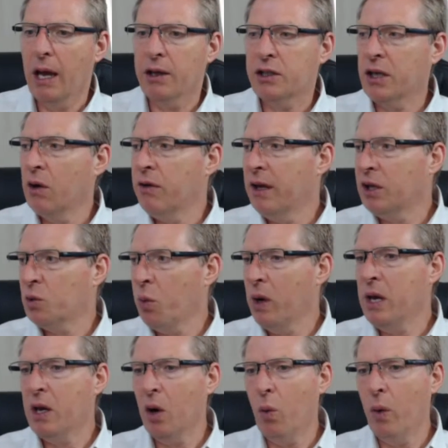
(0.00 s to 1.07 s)
So this
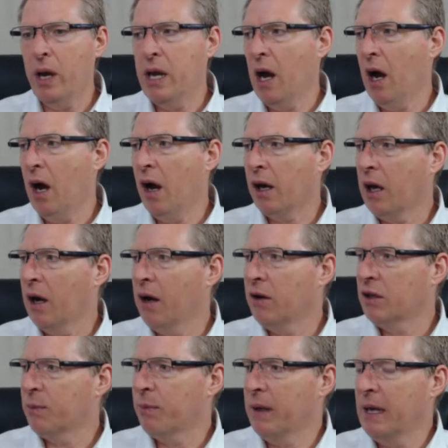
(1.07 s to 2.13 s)
week we are going
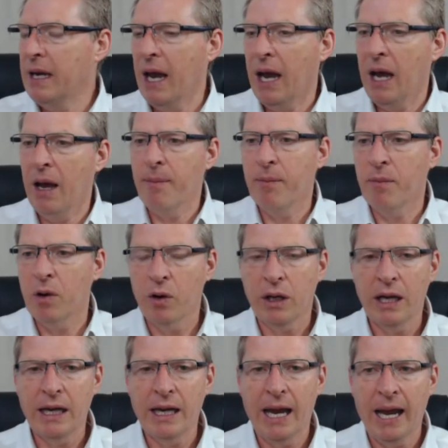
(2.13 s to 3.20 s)
to be
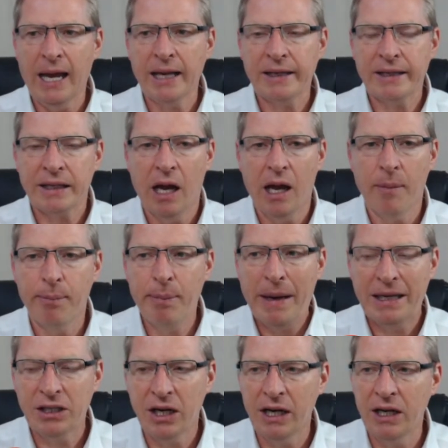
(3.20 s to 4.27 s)
looking at
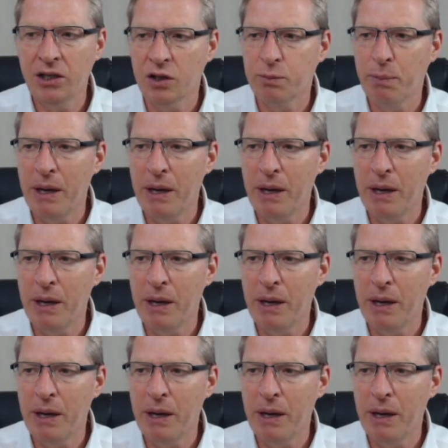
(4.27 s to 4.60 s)
big changes.